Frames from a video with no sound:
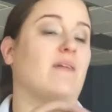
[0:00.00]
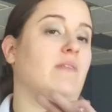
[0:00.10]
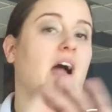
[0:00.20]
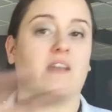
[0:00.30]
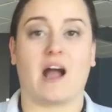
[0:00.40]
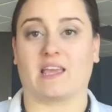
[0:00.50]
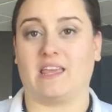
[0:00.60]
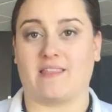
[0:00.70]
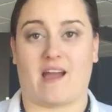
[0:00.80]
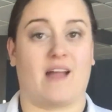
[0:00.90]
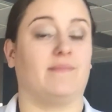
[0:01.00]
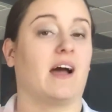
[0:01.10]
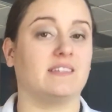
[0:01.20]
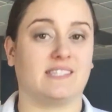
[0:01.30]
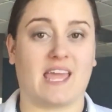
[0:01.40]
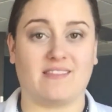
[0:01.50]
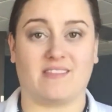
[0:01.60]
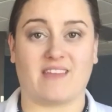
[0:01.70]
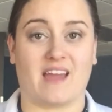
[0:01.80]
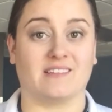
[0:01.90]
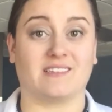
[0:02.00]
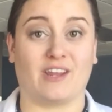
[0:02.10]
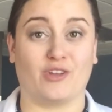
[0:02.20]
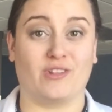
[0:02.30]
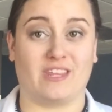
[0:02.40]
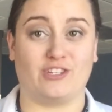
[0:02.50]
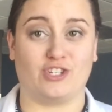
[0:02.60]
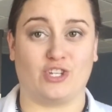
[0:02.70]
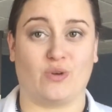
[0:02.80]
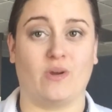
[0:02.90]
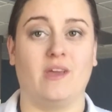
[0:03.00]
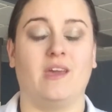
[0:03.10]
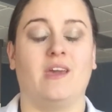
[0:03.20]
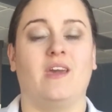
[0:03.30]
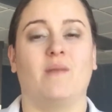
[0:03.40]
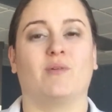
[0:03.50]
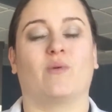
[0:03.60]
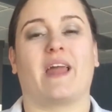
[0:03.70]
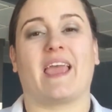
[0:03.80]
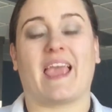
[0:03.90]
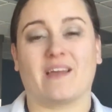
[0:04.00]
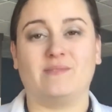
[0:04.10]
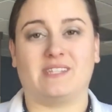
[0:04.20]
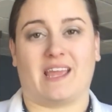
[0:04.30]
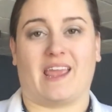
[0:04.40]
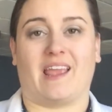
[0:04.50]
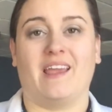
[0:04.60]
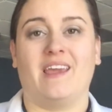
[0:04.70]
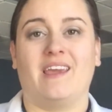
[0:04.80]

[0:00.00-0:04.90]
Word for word: I'm not knocking that. I'm not saying that that is not a good thing to do. But what I am saying